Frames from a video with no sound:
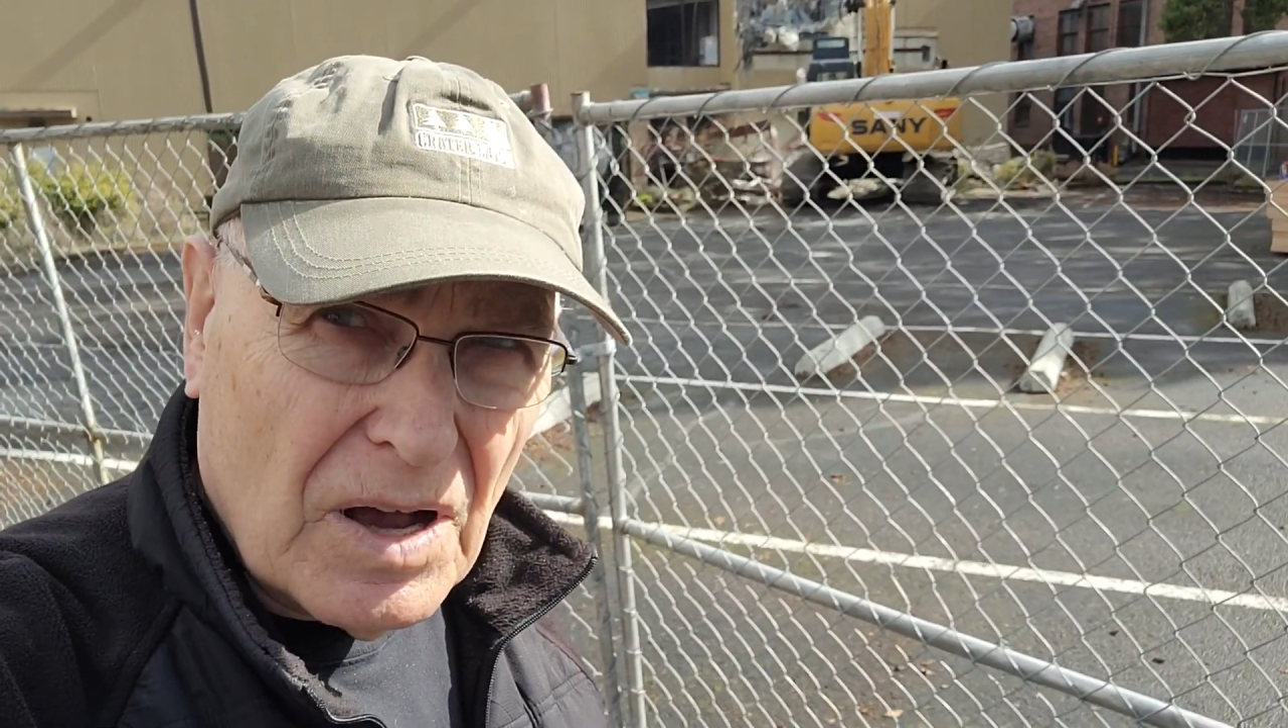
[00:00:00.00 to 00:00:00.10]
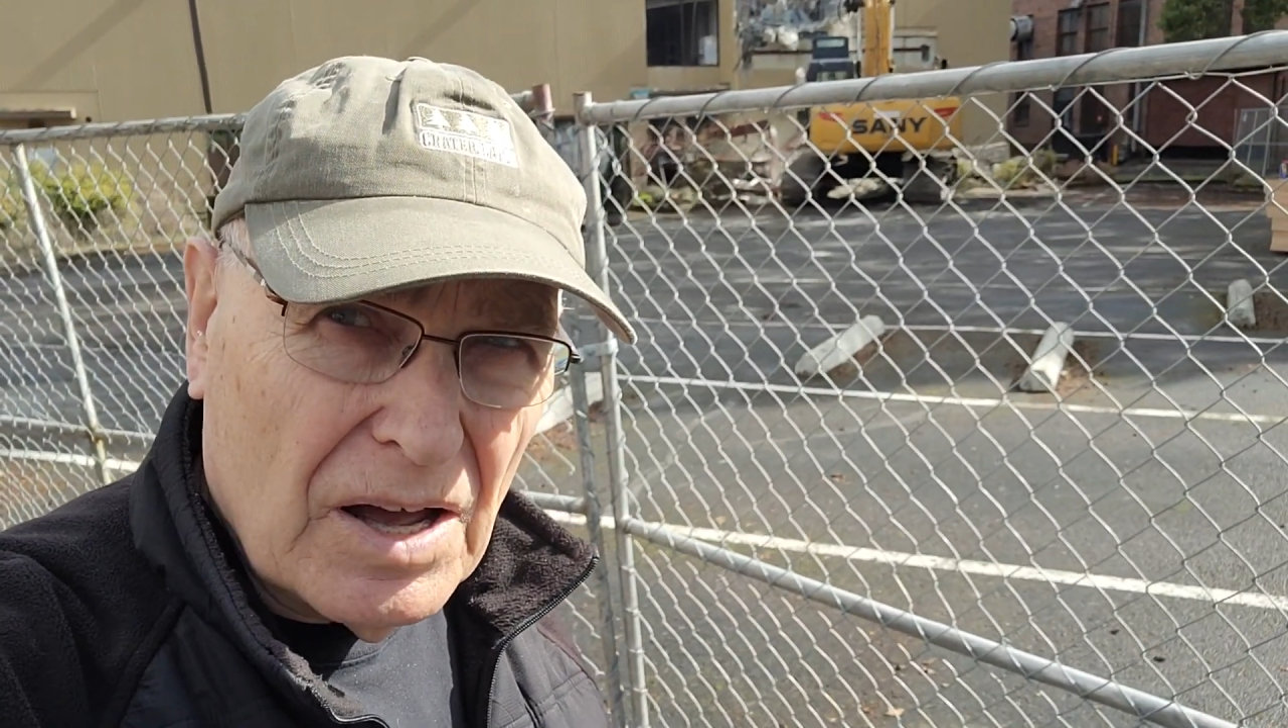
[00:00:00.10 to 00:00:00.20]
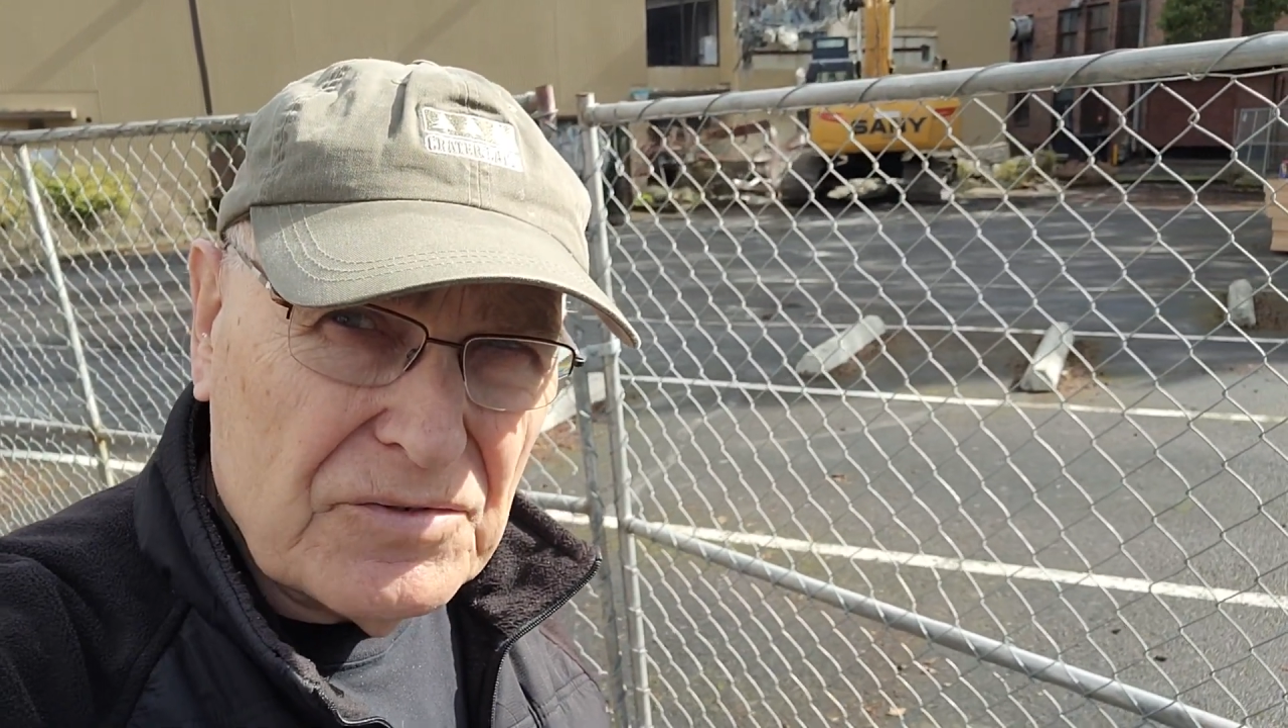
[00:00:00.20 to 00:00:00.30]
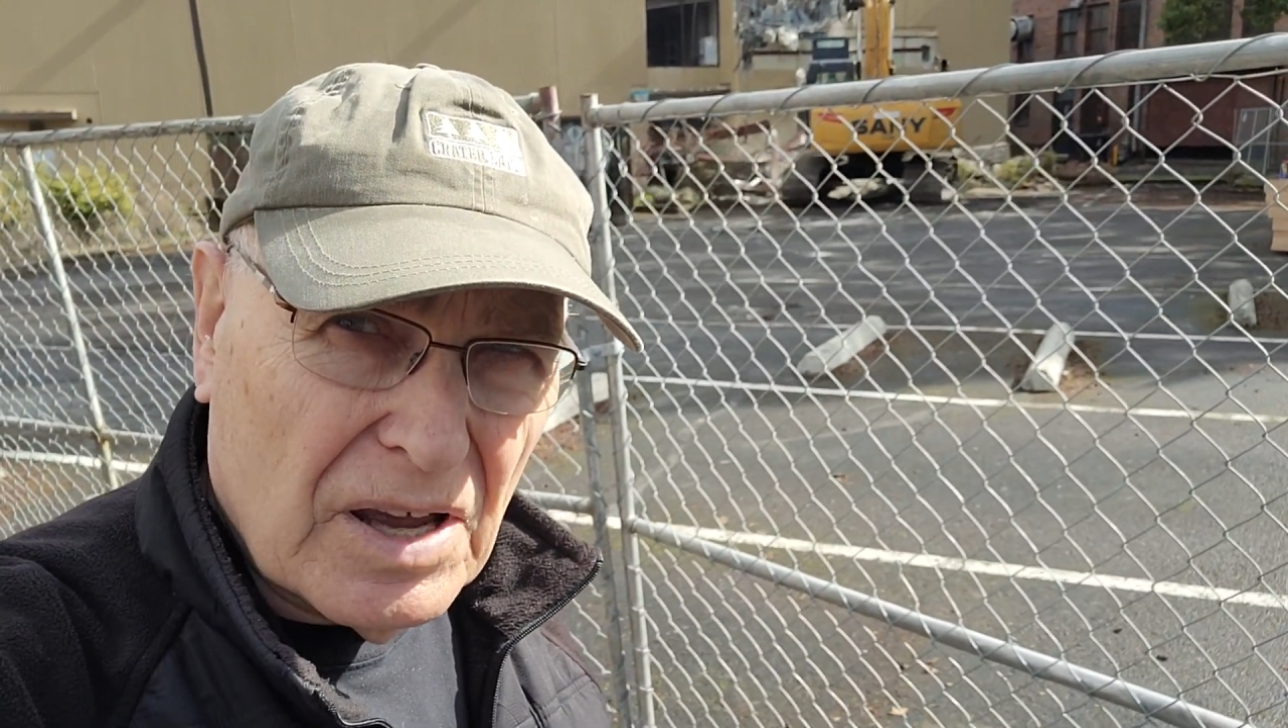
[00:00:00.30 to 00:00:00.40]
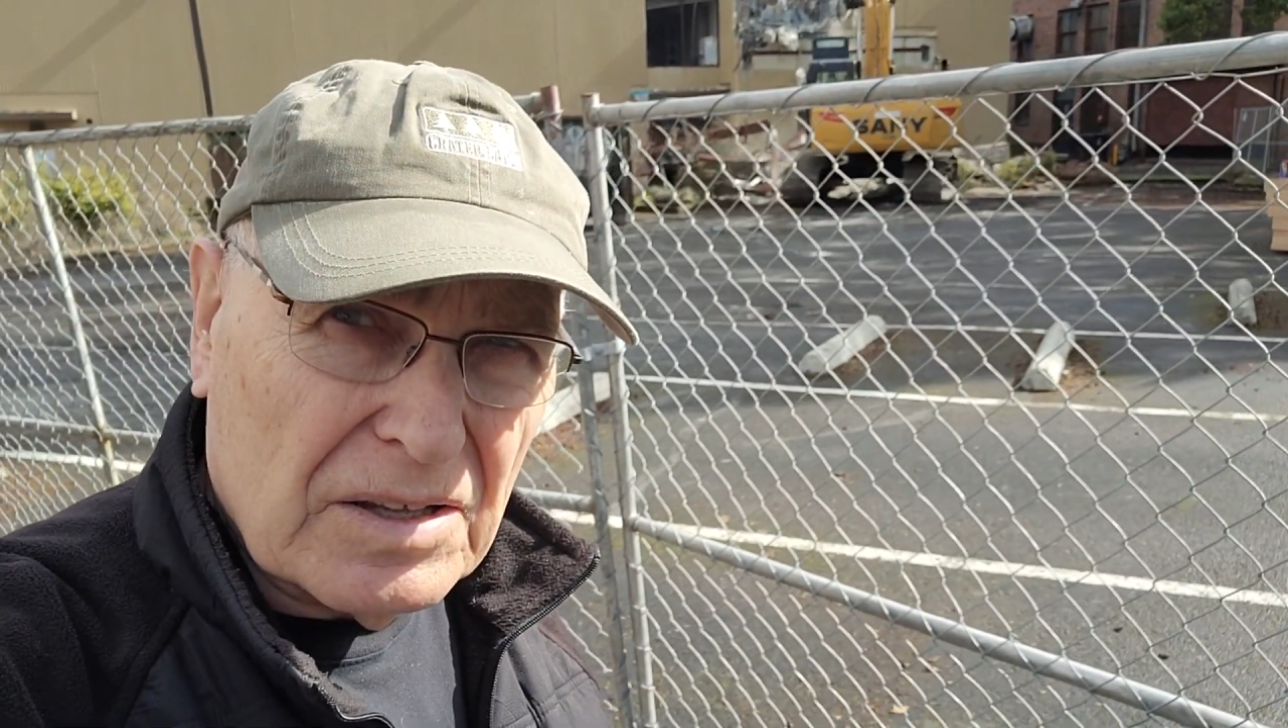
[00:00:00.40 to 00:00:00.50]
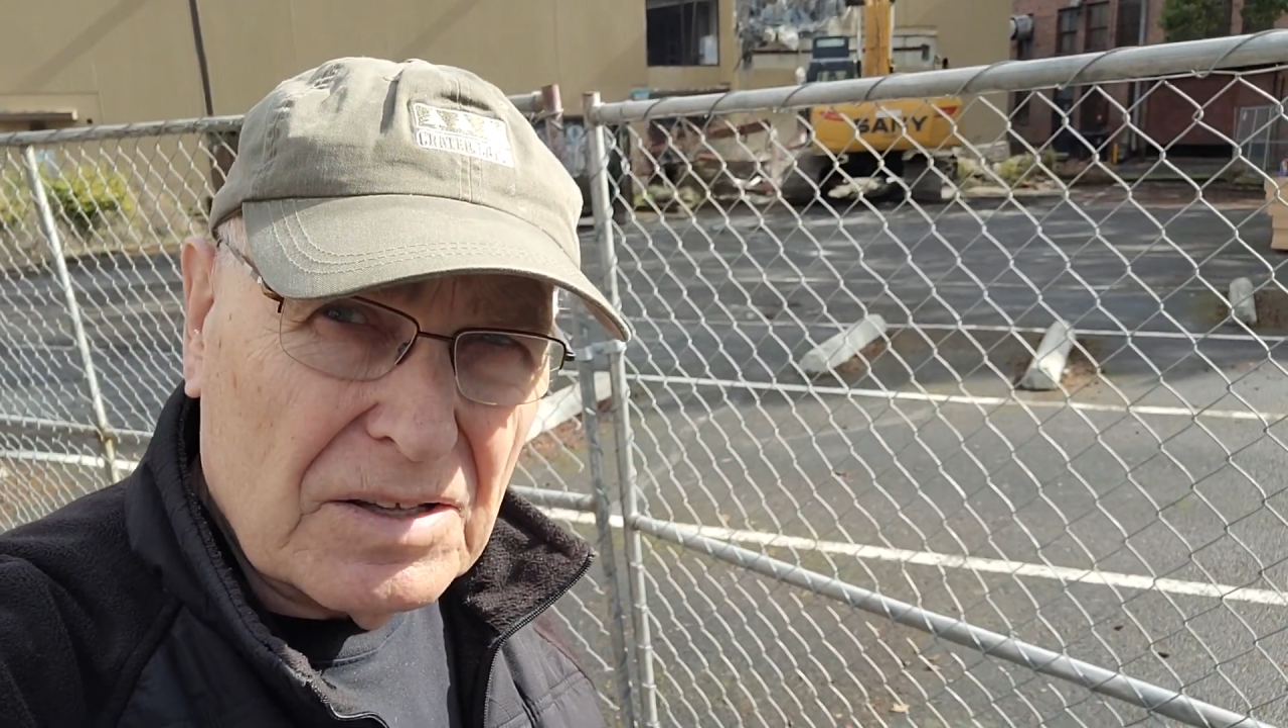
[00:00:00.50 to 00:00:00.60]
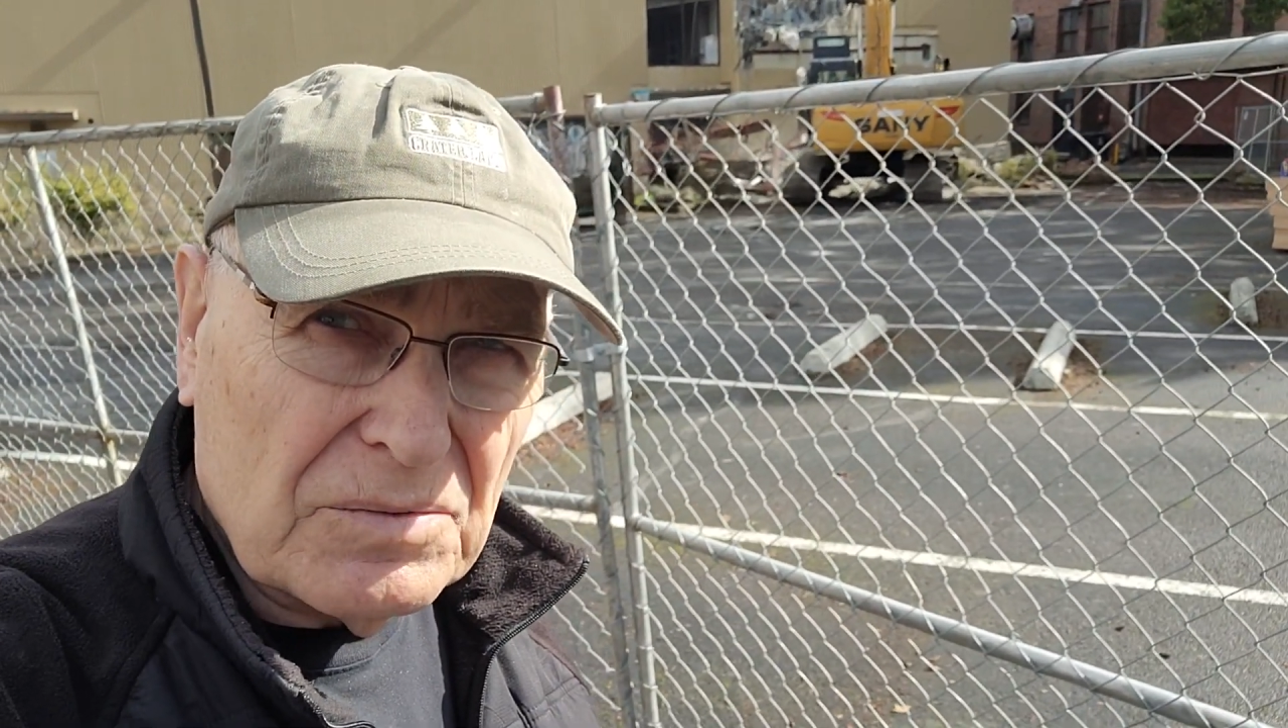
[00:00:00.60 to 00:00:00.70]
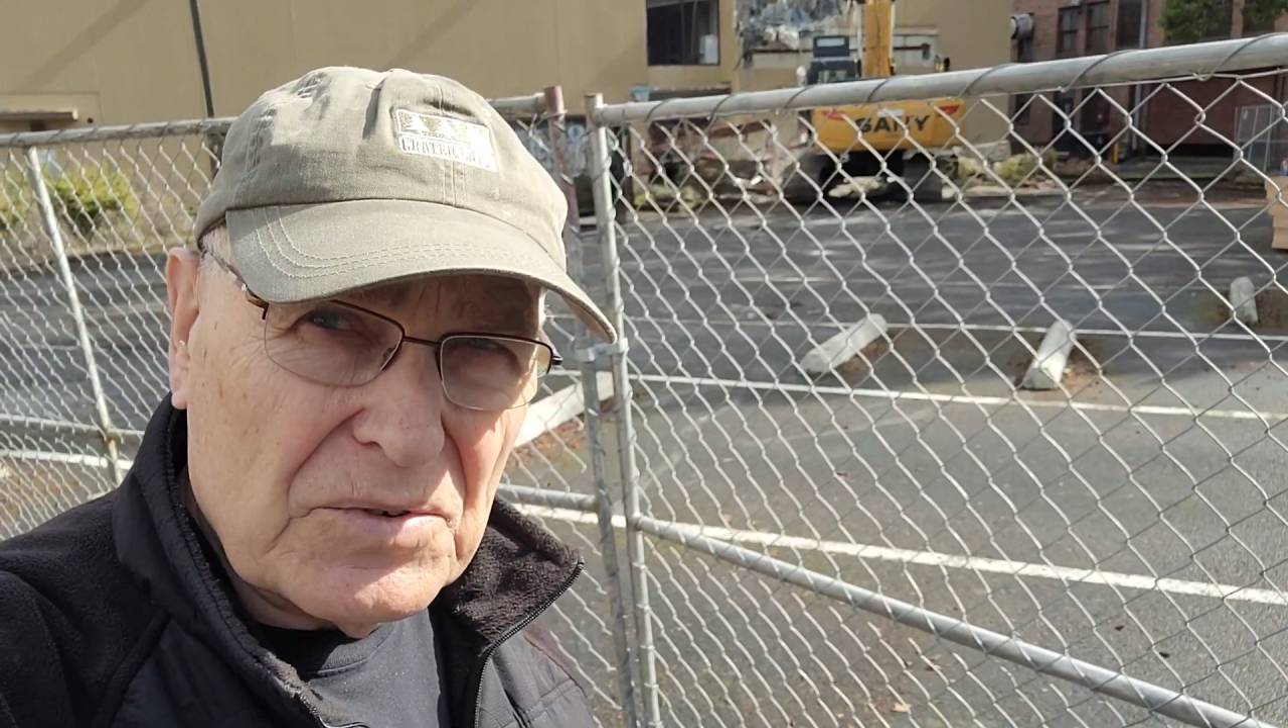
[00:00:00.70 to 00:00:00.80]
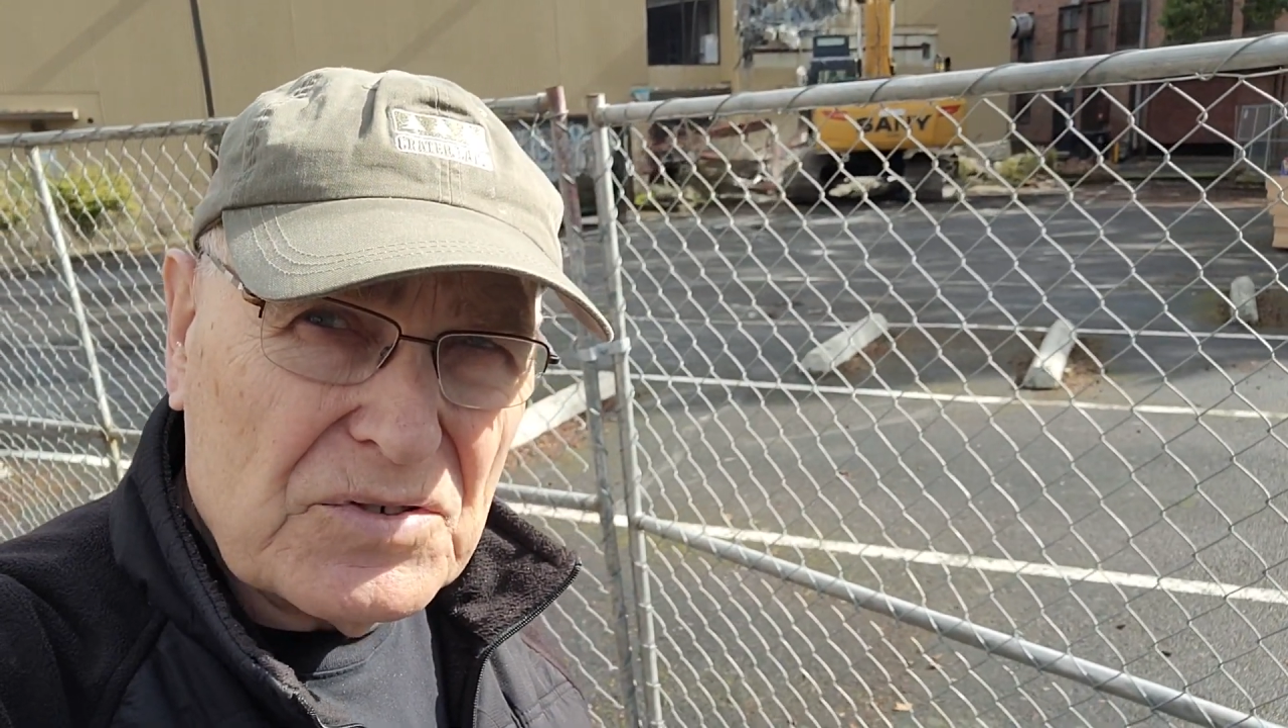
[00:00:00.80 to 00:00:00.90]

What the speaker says: contacted